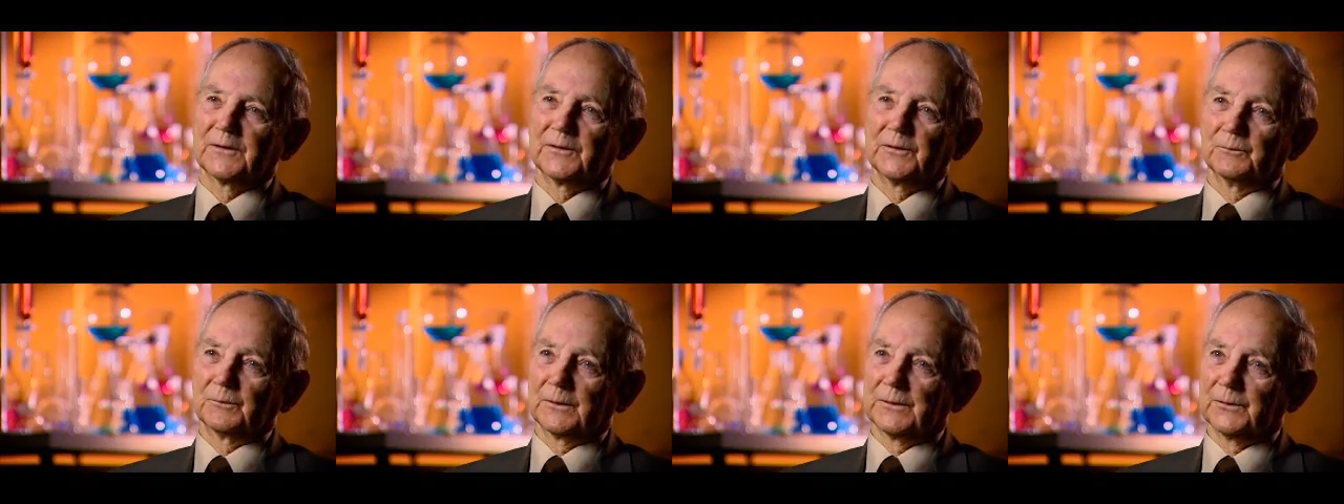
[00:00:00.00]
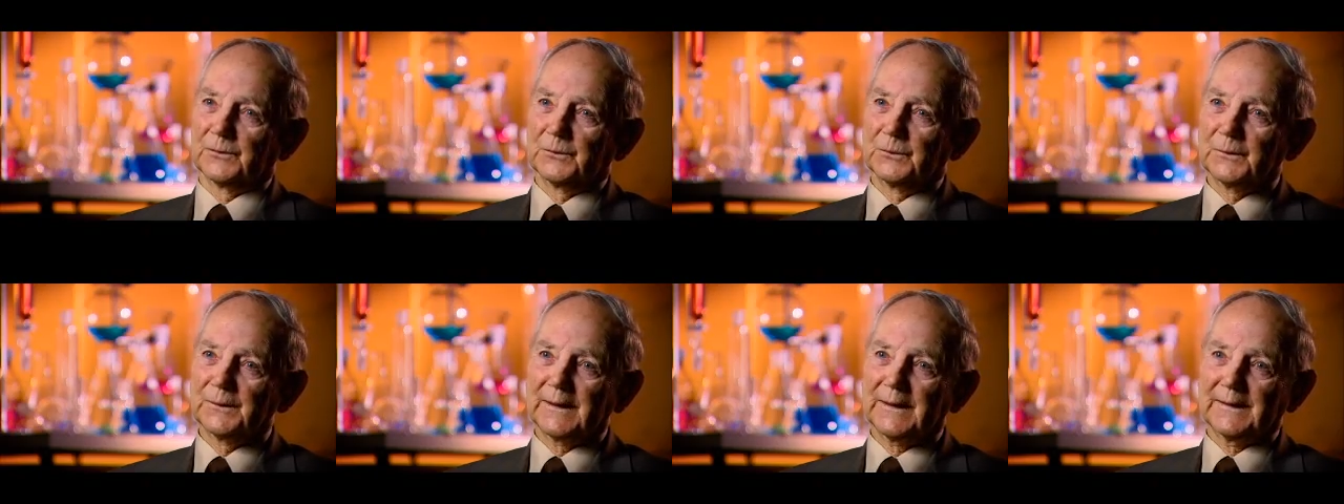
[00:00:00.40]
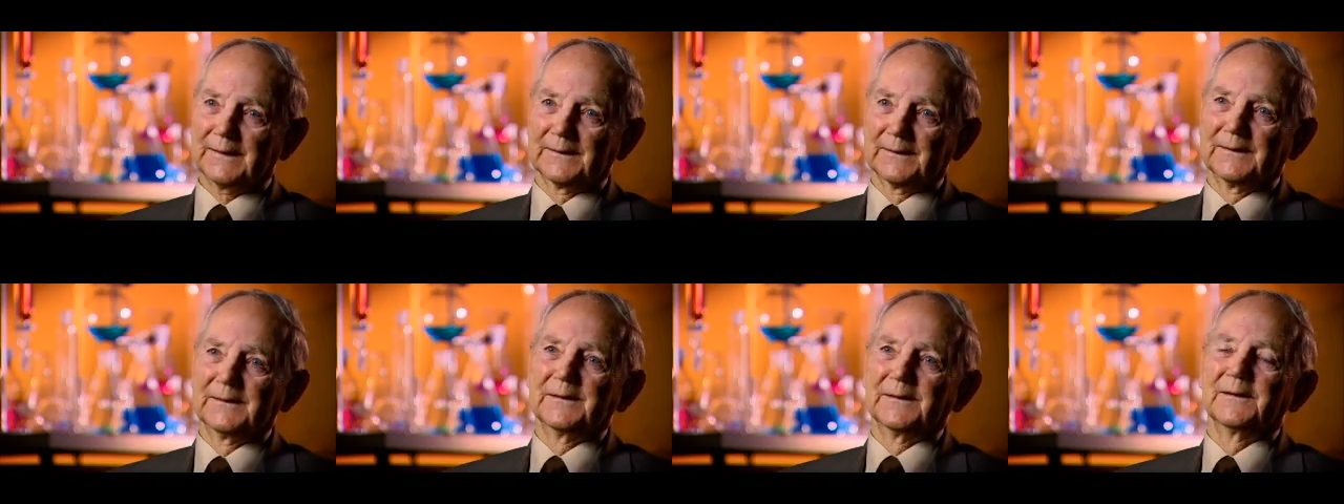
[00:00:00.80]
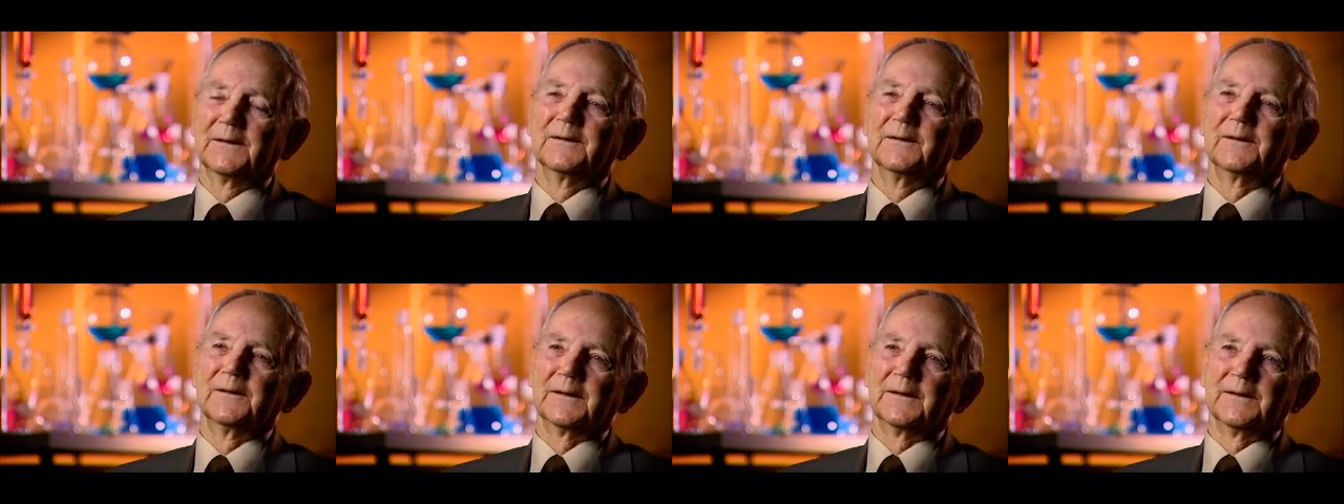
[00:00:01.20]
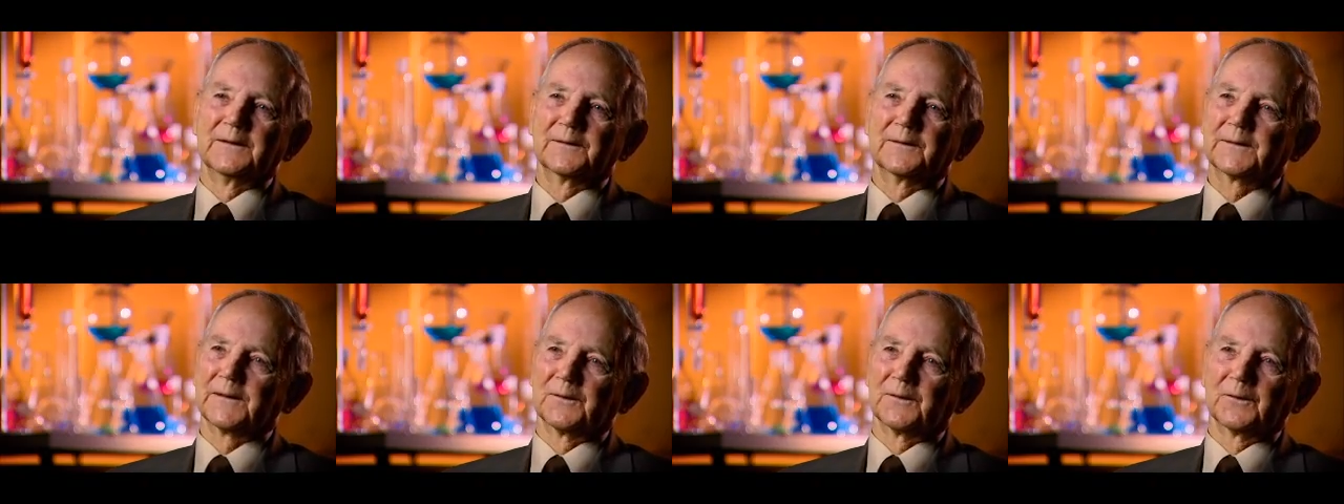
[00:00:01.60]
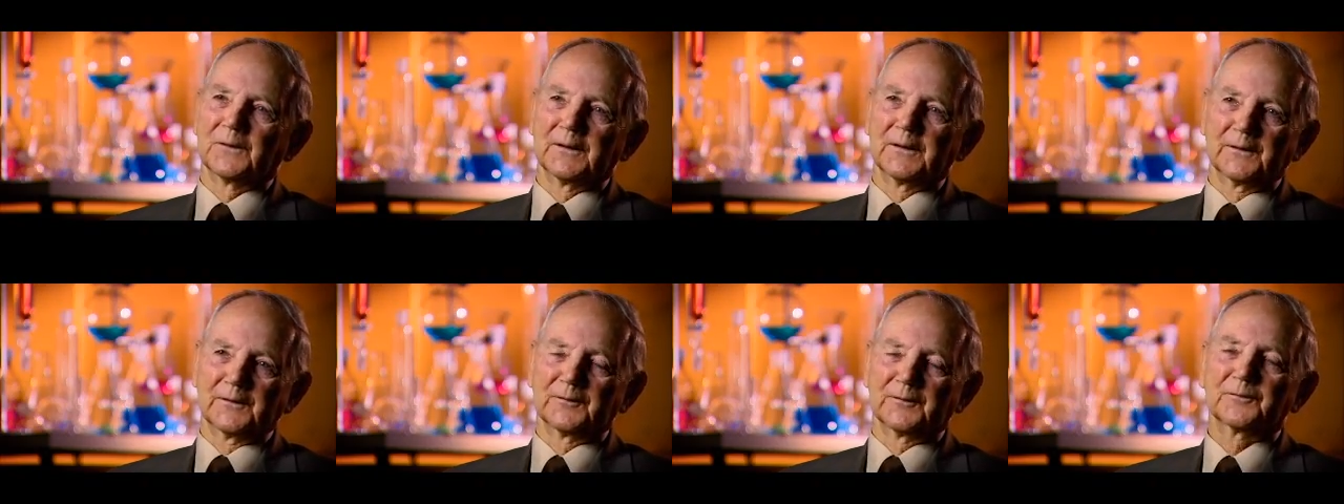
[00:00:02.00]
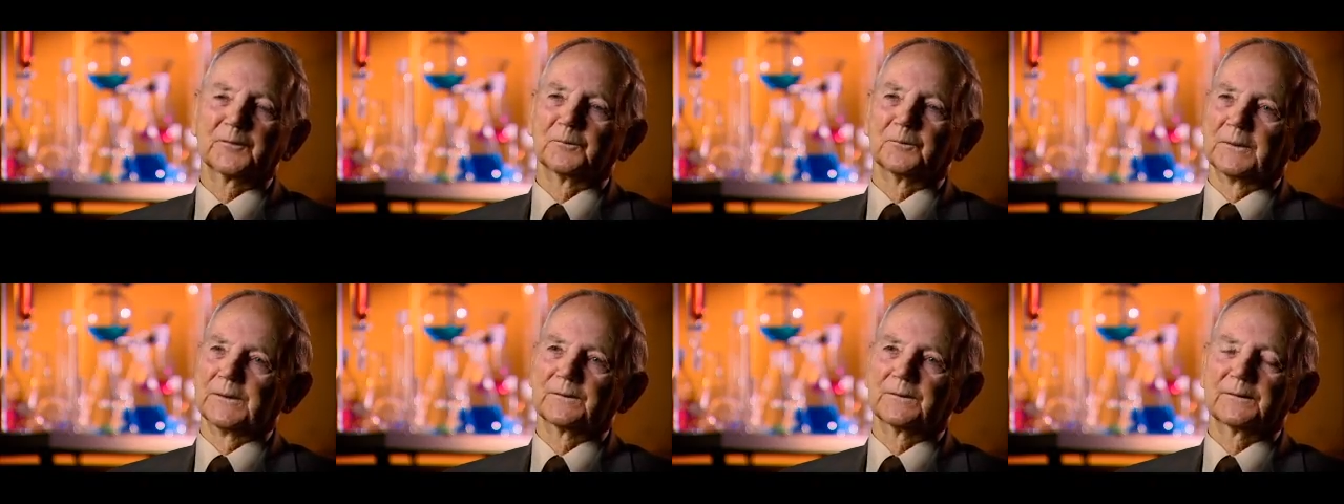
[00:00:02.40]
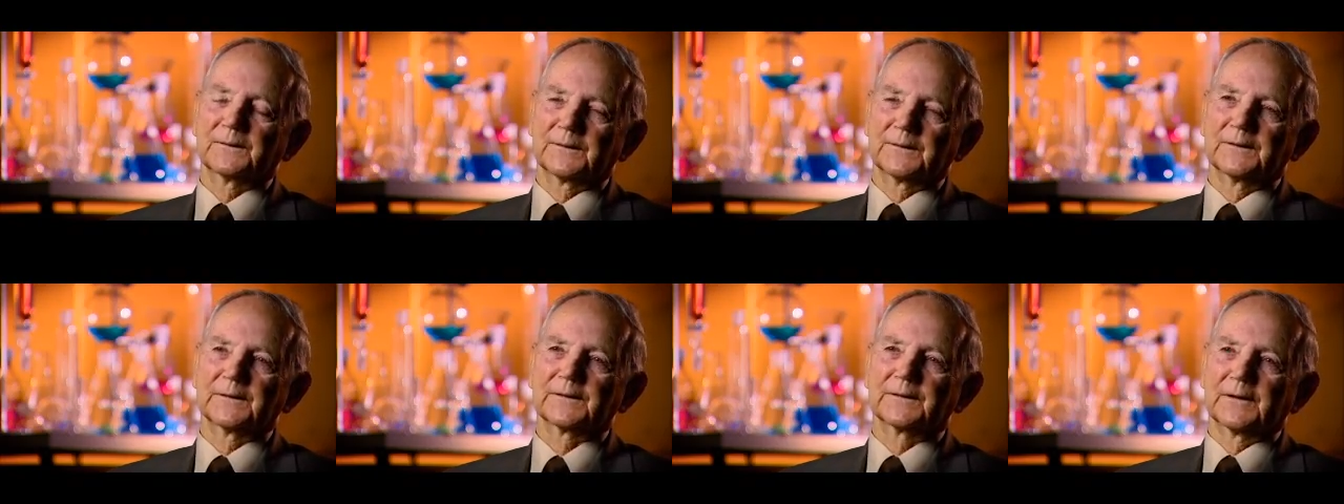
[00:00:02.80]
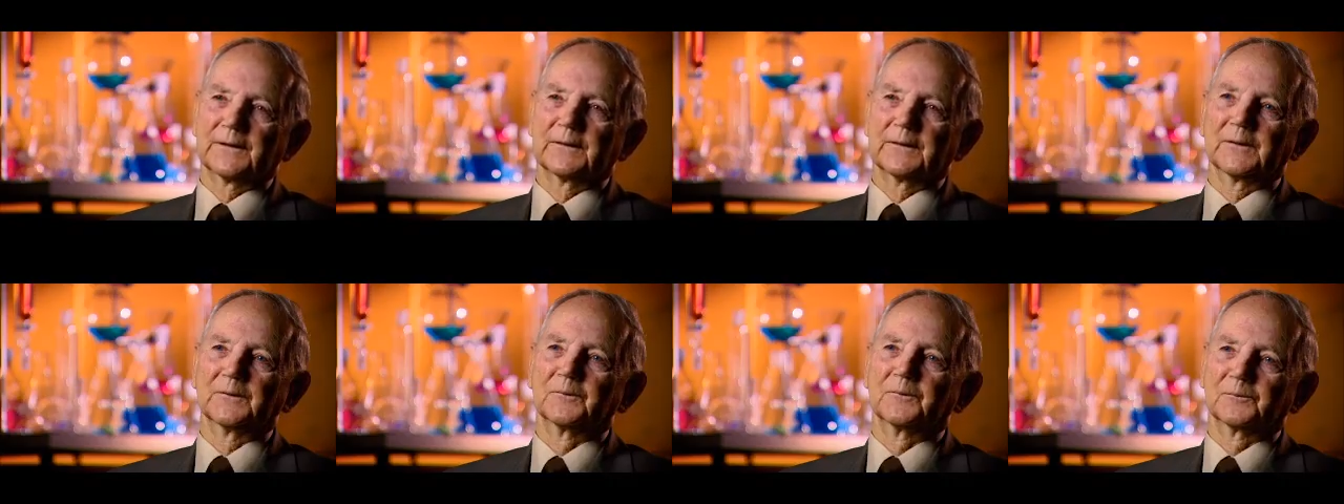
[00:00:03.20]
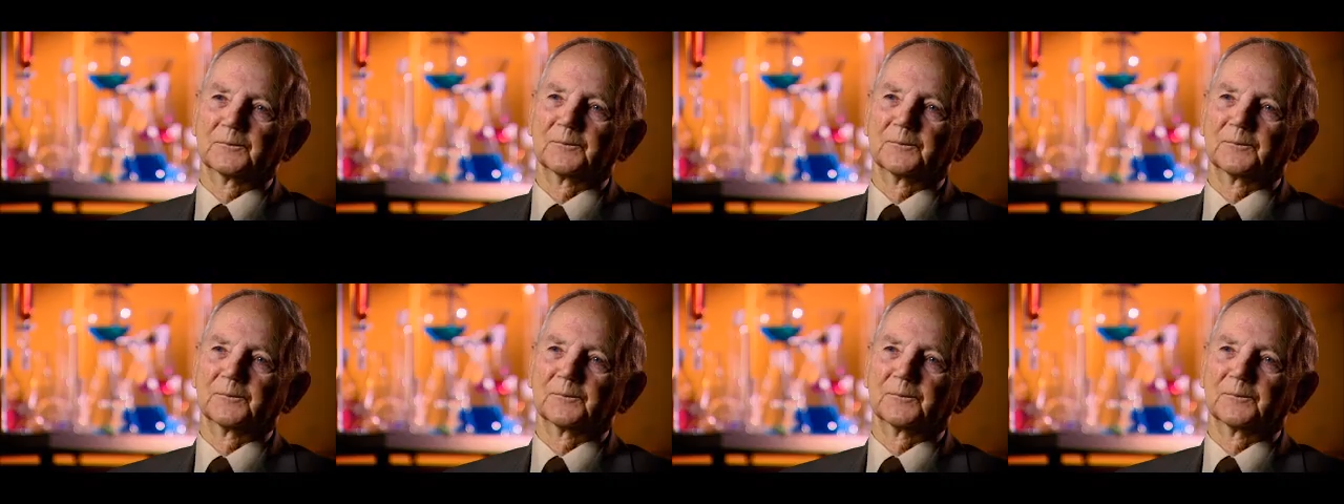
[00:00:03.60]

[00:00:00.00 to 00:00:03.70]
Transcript: I didn't want to do that, and so I left and went to CSIRO.